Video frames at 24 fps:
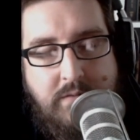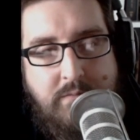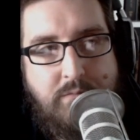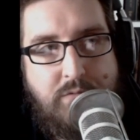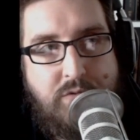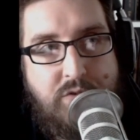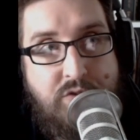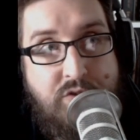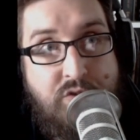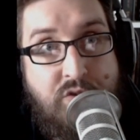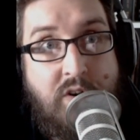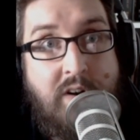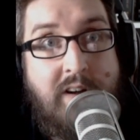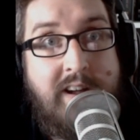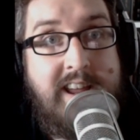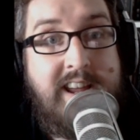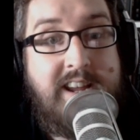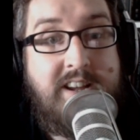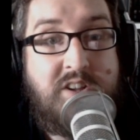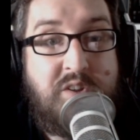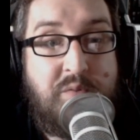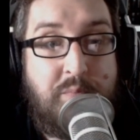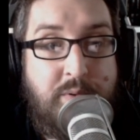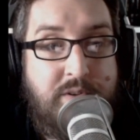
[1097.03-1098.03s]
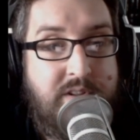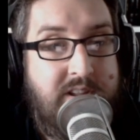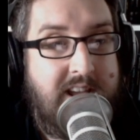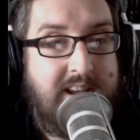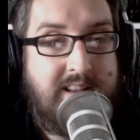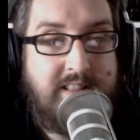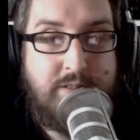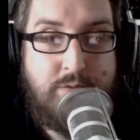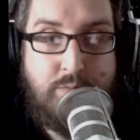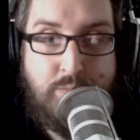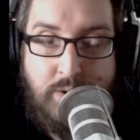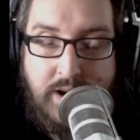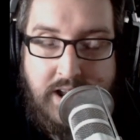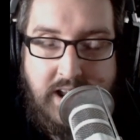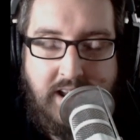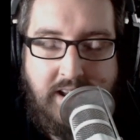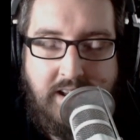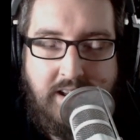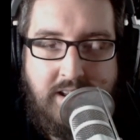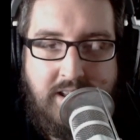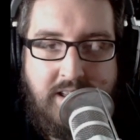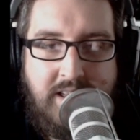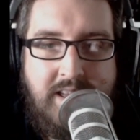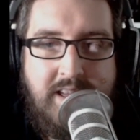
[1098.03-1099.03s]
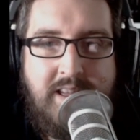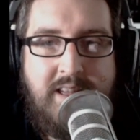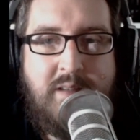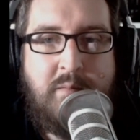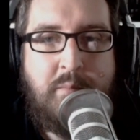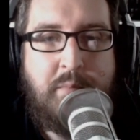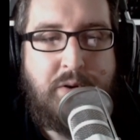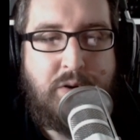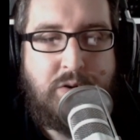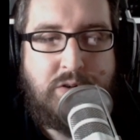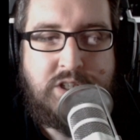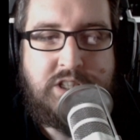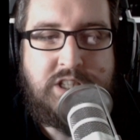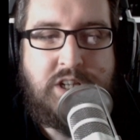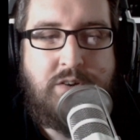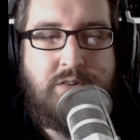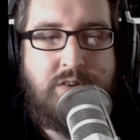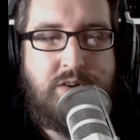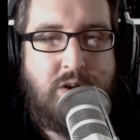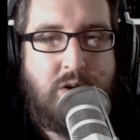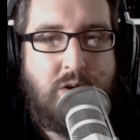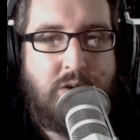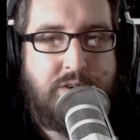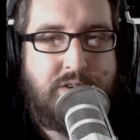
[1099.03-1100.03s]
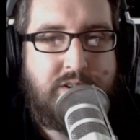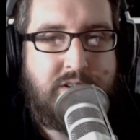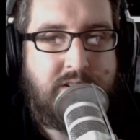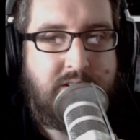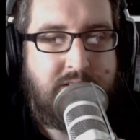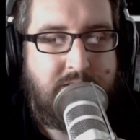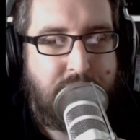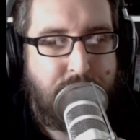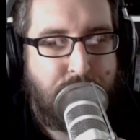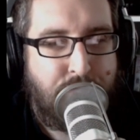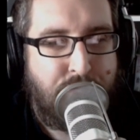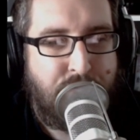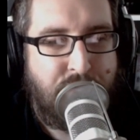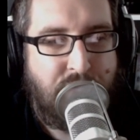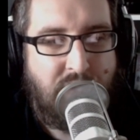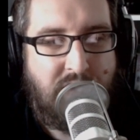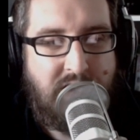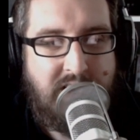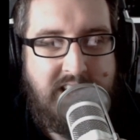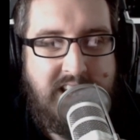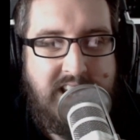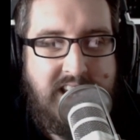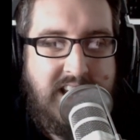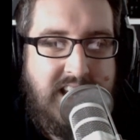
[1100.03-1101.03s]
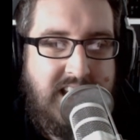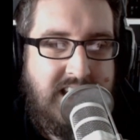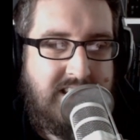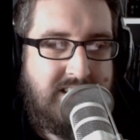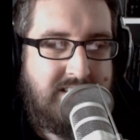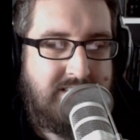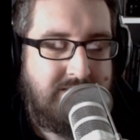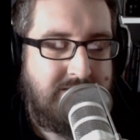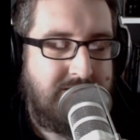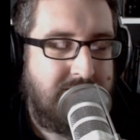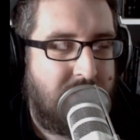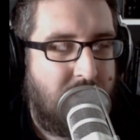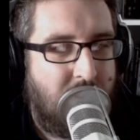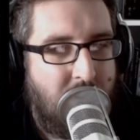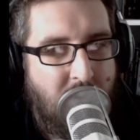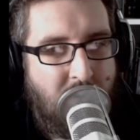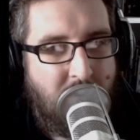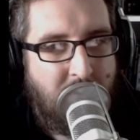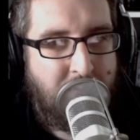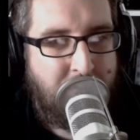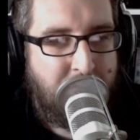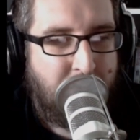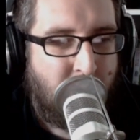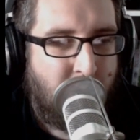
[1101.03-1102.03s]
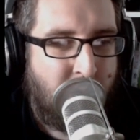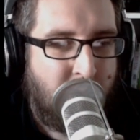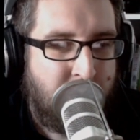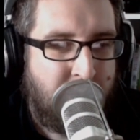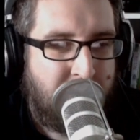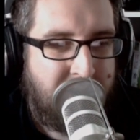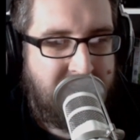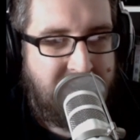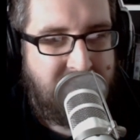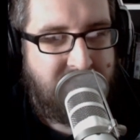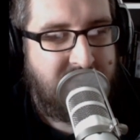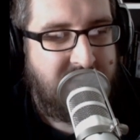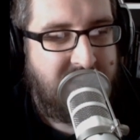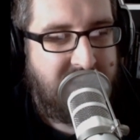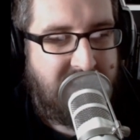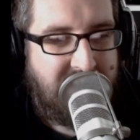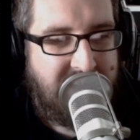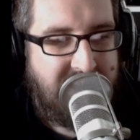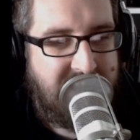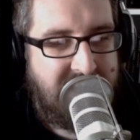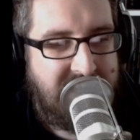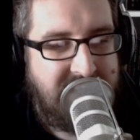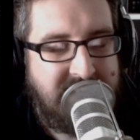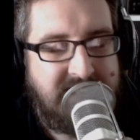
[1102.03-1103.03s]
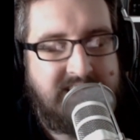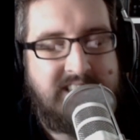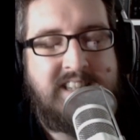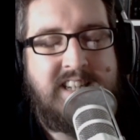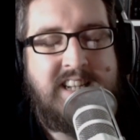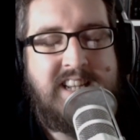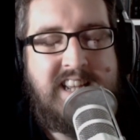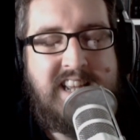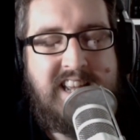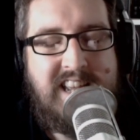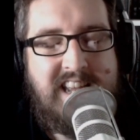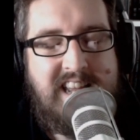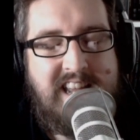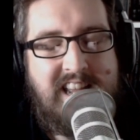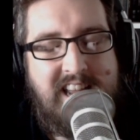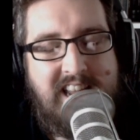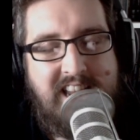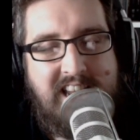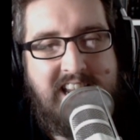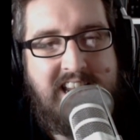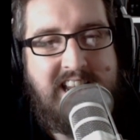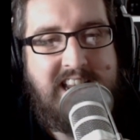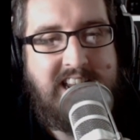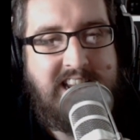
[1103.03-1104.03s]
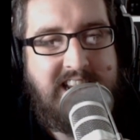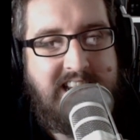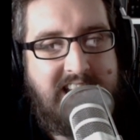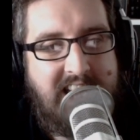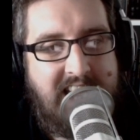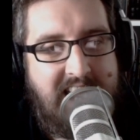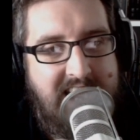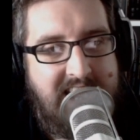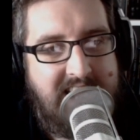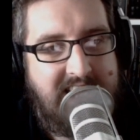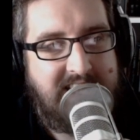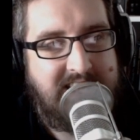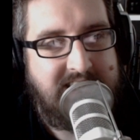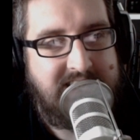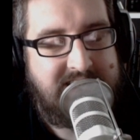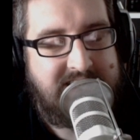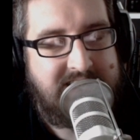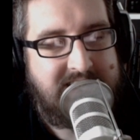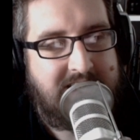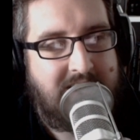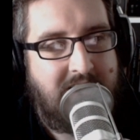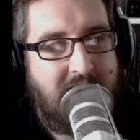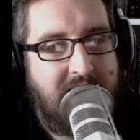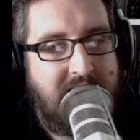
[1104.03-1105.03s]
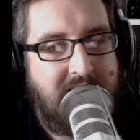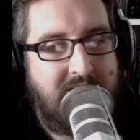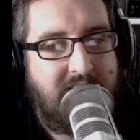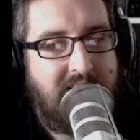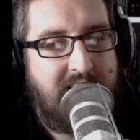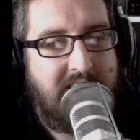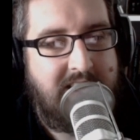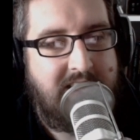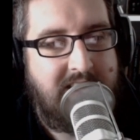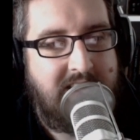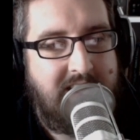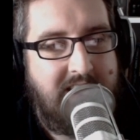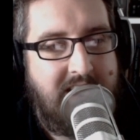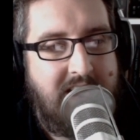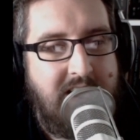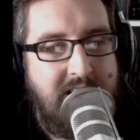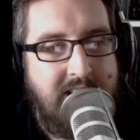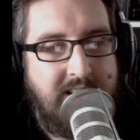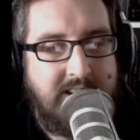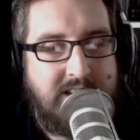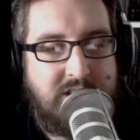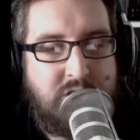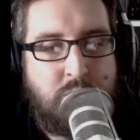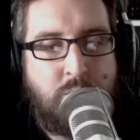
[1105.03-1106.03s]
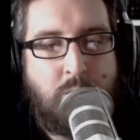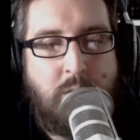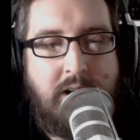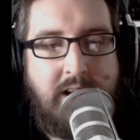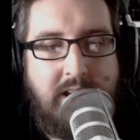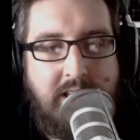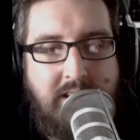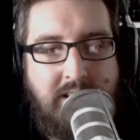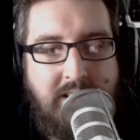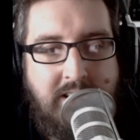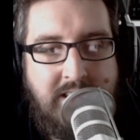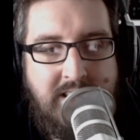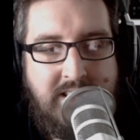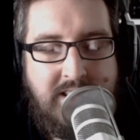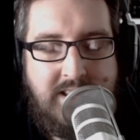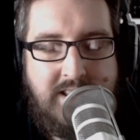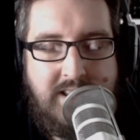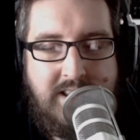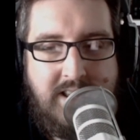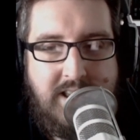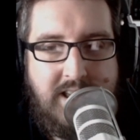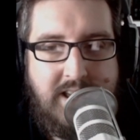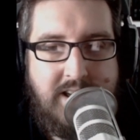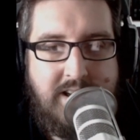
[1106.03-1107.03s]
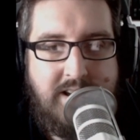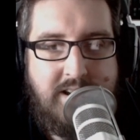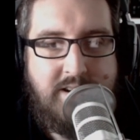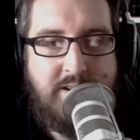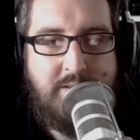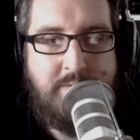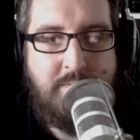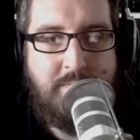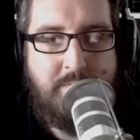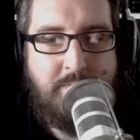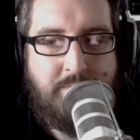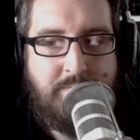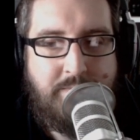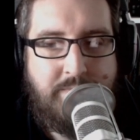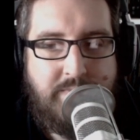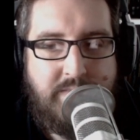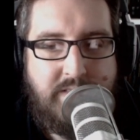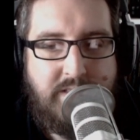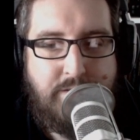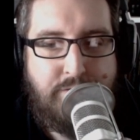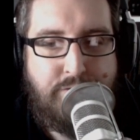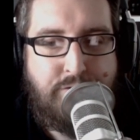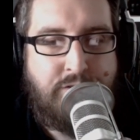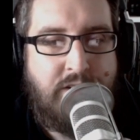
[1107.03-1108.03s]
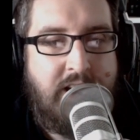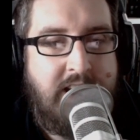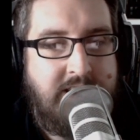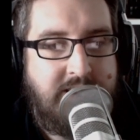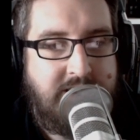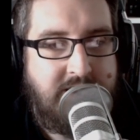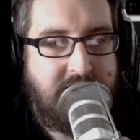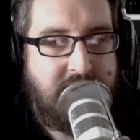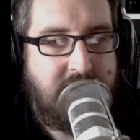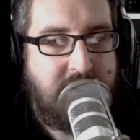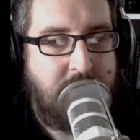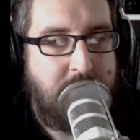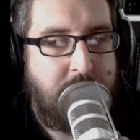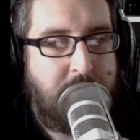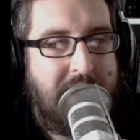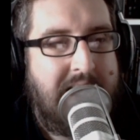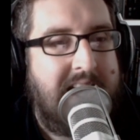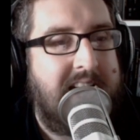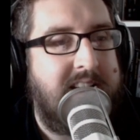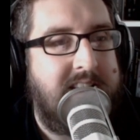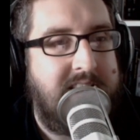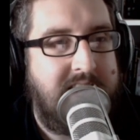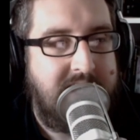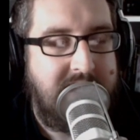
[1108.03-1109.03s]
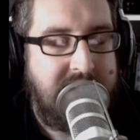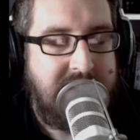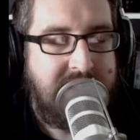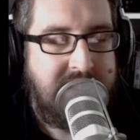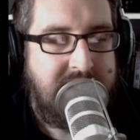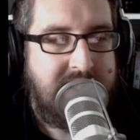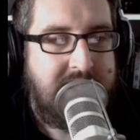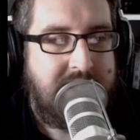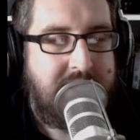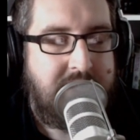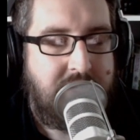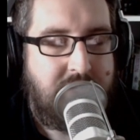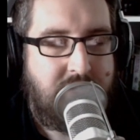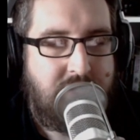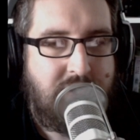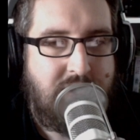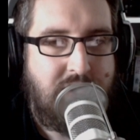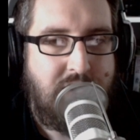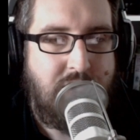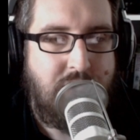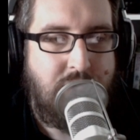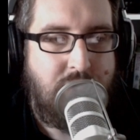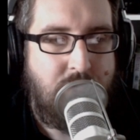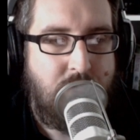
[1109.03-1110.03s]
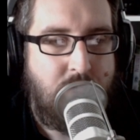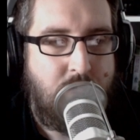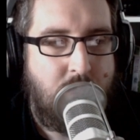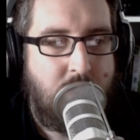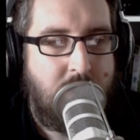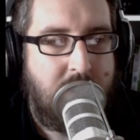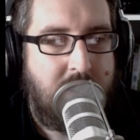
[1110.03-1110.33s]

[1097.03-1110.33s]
trying to protect the ring, but also not fully on board with everything, I guess. He is kind of like a erstwhile friend and companion to